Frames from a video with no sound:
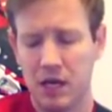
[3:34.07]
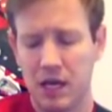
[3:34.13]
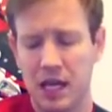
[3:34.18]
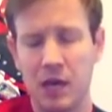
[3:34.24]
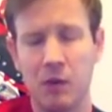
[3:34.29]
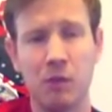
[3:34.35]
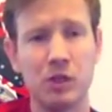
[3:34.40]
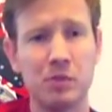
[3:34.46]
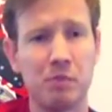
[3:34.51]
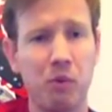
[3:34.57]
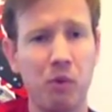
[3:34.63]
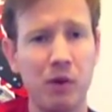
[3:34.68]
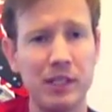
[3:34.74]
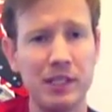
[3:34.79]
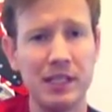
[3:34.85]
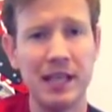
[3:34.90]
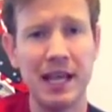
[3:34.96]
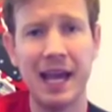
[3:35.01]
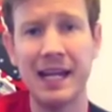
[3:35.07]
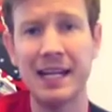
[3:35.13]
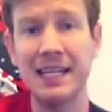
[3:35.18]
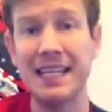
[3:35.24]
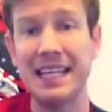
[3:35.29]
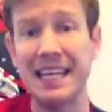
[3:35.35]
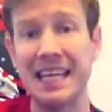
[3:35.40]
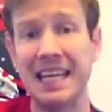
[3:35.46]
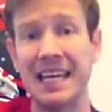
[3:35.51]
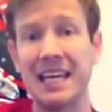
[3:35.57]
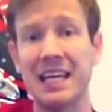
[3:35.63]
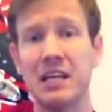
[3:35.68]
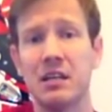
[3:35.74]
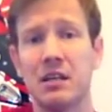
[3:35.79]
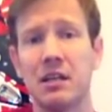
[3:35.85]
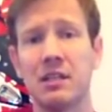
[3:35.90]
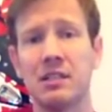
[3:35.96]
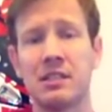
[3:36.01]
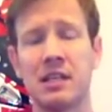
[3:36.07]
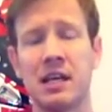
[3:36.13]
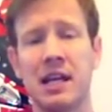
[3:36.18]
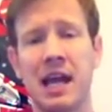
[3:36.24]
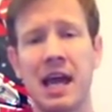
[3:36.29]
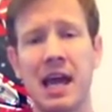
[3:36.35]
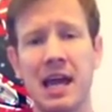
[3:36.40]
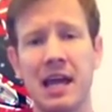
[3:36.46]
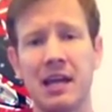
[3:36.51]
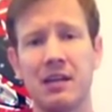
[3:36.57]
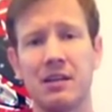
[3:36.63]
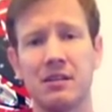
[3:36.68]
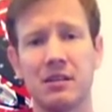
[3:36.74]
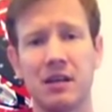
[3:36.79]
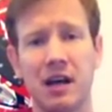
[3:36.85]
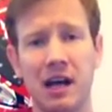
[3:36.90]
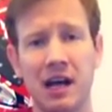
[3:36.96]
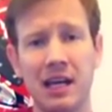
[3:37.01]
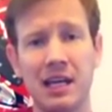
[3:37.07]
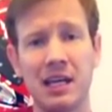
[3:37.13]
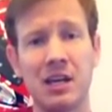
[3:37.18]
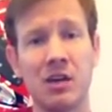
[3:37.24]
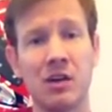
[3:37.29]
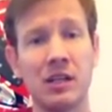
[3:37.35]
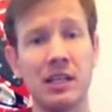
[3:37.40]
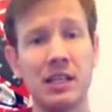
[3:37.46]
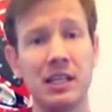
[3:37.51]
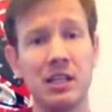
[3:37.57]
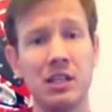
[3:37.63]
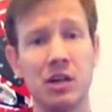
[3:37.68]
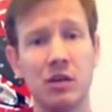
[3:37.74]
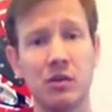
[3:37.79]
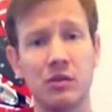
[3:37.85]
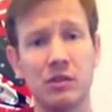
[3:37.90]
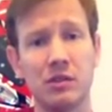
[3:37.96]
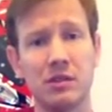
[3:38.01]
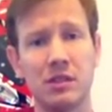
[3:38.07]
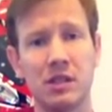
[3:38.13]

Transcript: it was pointing at an E and said, hey, I hear an E note.